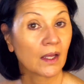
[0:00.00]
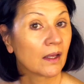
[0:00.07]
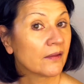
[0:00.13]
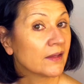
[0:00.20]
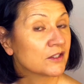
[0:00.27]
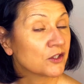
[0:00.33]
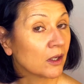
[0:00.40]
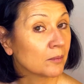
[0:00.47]

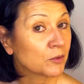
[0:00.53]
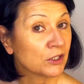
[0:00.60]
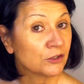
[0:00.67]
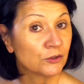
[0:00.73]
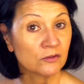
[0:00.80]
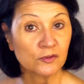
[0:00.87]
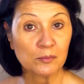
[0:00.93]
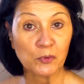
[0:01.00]
And that's all I'm going
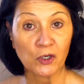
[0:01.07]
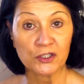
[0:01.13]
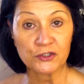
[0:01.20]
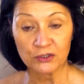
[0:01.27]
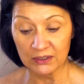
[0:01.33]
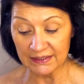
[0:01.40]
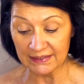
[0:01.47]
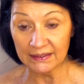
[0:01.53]
to do for
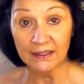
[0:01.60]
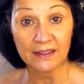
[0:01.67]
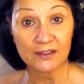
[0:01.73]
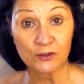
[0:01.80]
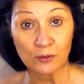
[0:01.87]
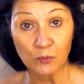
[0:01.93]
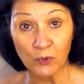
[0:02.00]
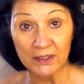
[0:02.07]
bronzer, because again, I
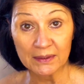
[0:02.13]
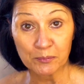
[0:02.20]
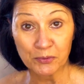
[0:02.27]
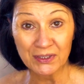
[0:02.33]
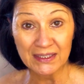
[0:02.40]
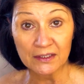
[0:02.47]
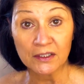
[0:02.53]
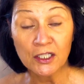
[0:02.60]
don't want to
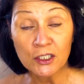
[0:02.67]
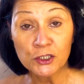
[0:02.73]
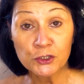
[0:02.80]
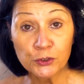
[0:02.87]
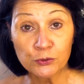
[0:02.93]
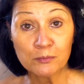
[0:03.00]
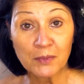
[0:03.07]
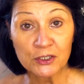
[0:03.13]
bring in
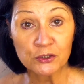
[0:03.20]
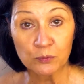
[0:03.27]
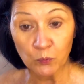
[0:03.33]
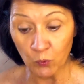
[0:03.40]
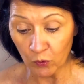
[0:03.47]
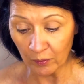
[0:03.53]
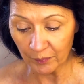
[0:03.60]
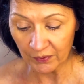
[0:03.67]
too much
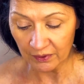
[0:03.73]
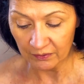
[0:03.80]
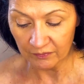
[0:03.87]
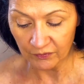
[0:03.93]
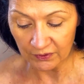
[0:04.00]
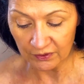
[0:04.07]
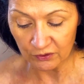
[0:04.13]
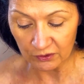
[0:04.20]
warmth
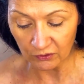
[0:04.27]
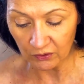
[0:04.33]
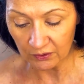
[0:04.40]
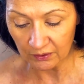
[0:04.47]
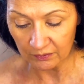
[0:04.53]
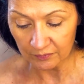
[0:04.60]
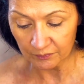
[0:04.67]
for this look.